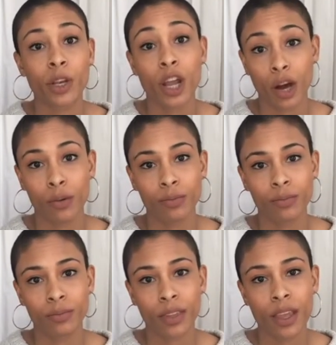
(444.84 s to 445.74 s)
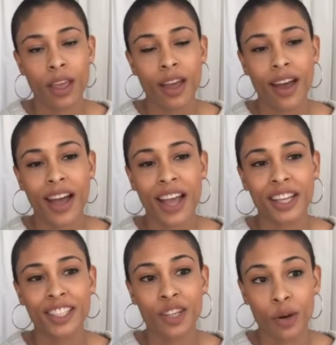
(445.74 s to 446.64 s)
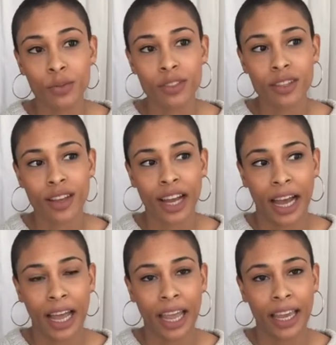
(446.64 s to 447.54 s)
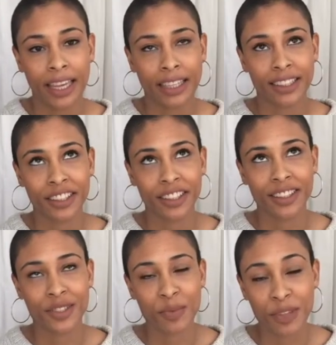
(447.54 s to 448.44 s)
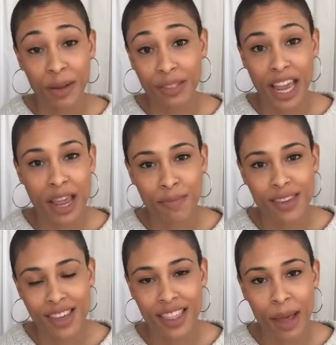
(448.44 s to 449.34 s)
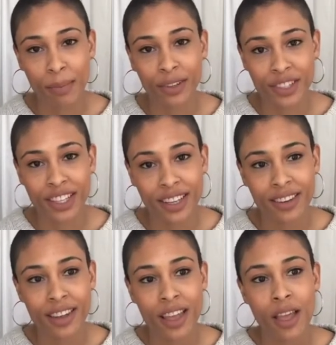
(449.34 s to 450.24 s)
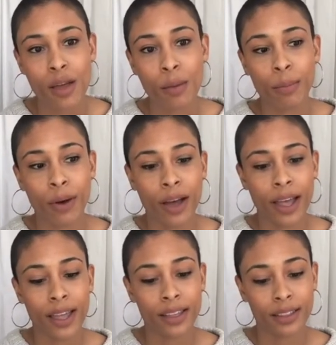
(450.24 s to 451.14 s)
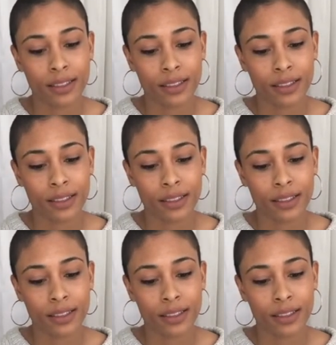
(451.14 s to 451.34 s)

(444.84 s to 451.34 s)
No, I don't. I sometimes hate being that person, but